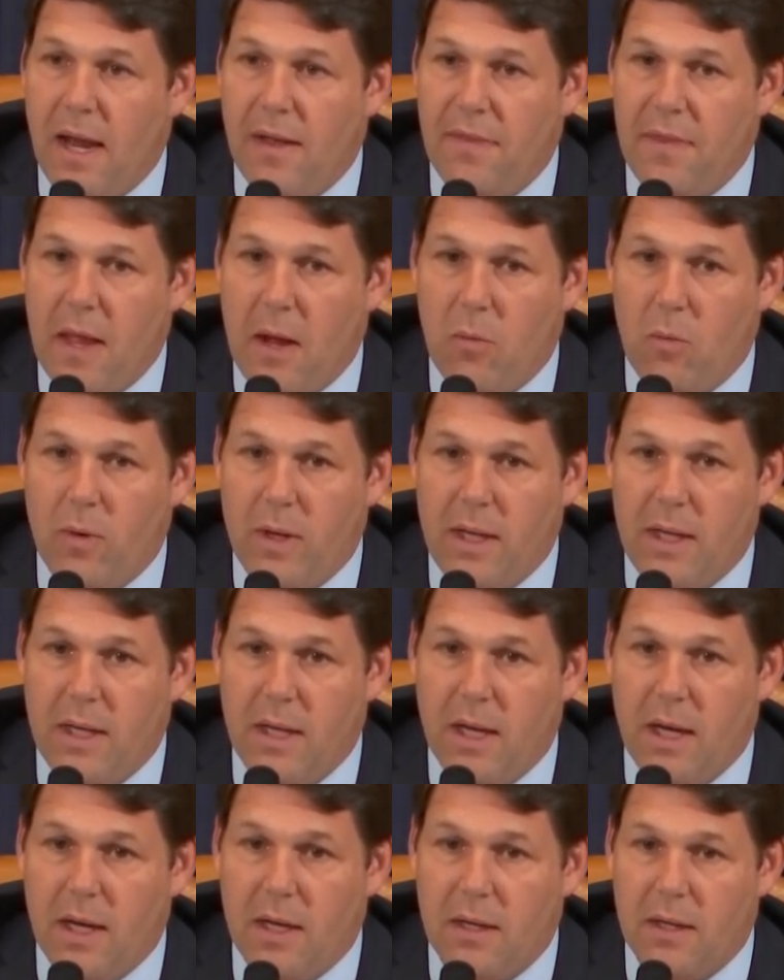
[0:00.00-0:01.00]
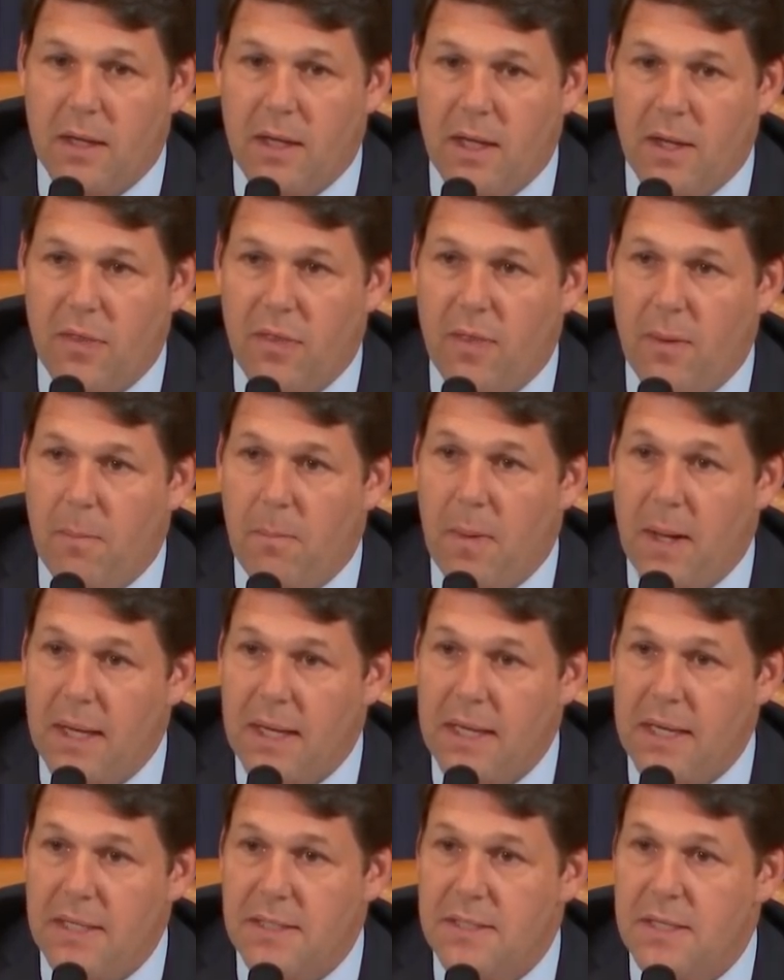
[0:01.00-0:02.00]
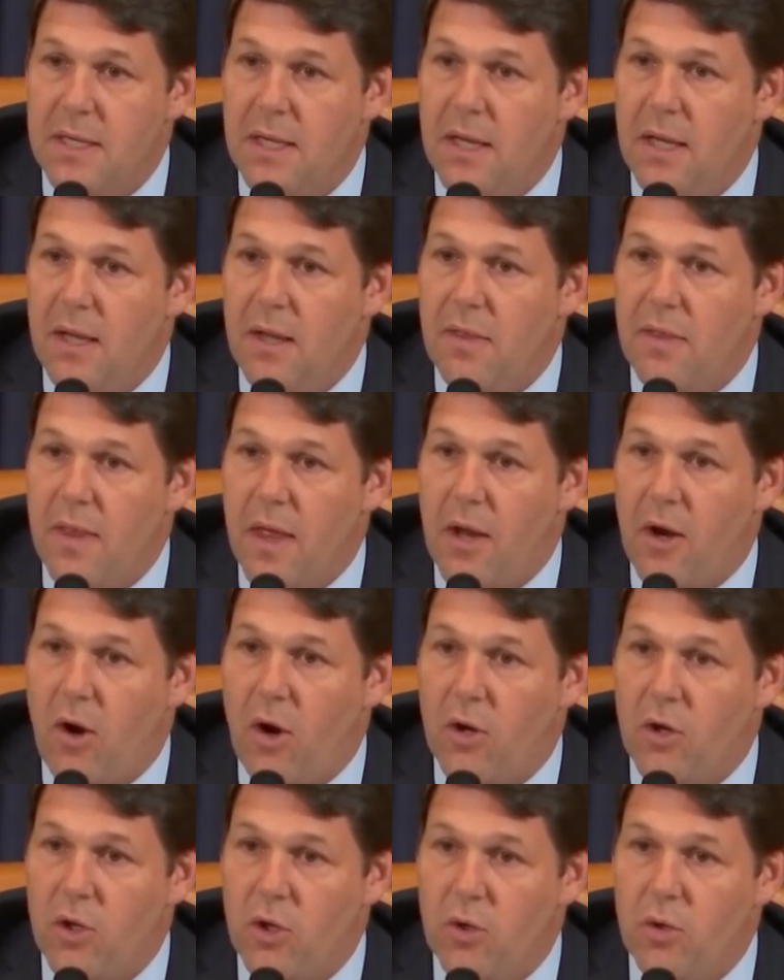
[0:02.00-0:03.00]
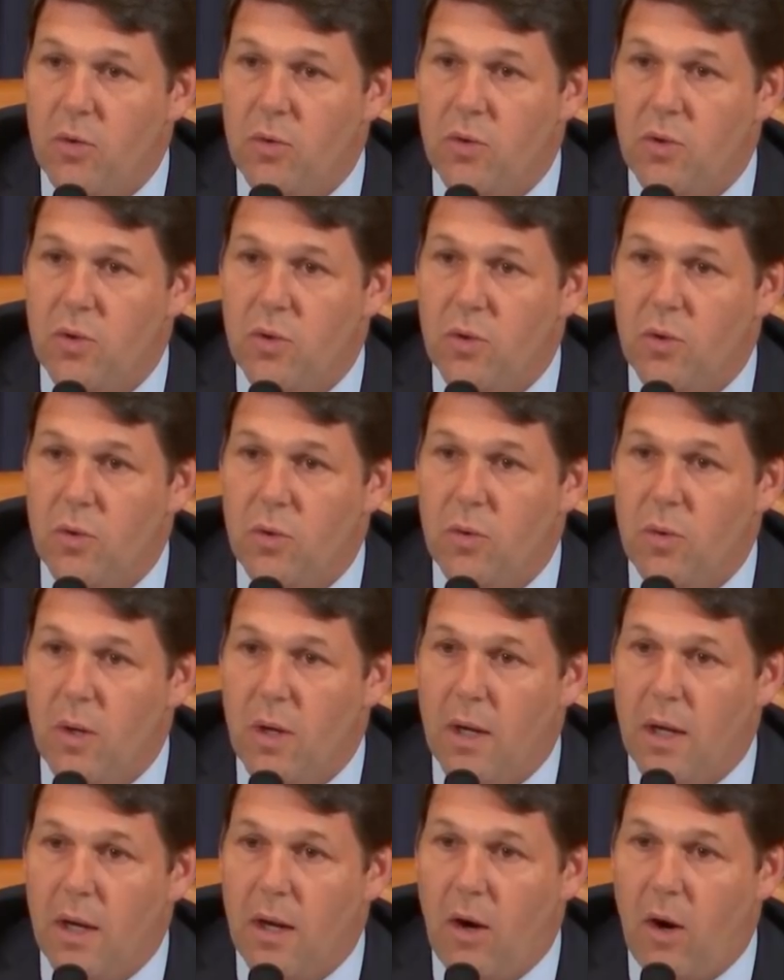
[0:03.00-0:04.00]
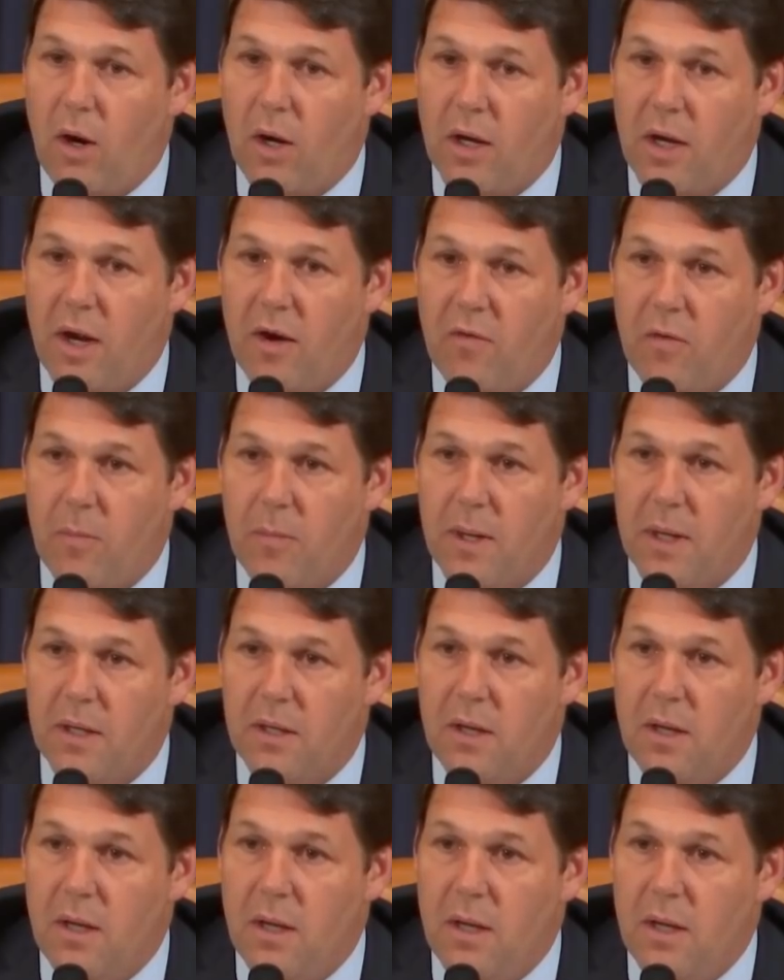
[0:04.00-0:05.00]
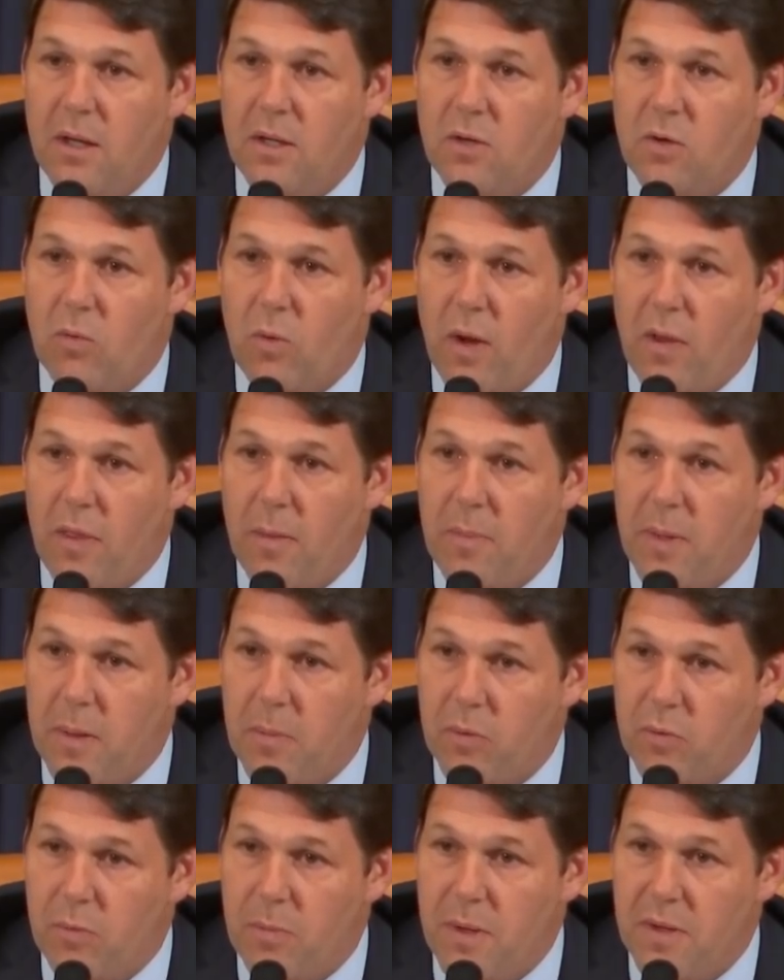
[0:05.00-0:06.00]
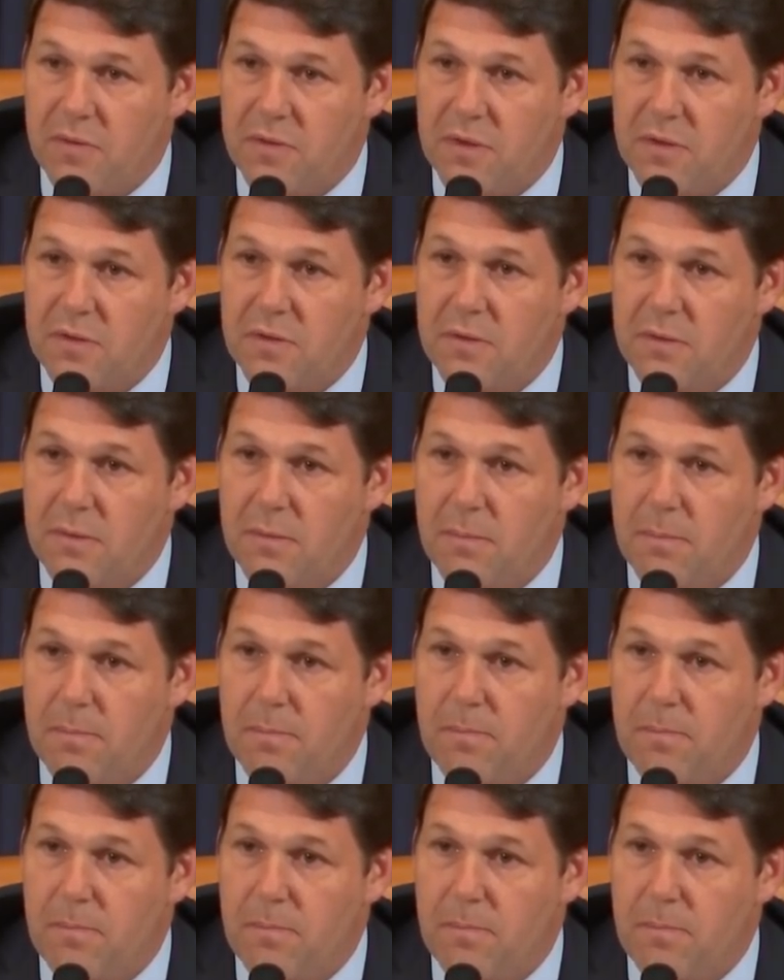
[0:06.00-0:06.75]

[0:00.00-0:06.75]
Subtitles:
and that we get the monies that are due to our government to run the people's business.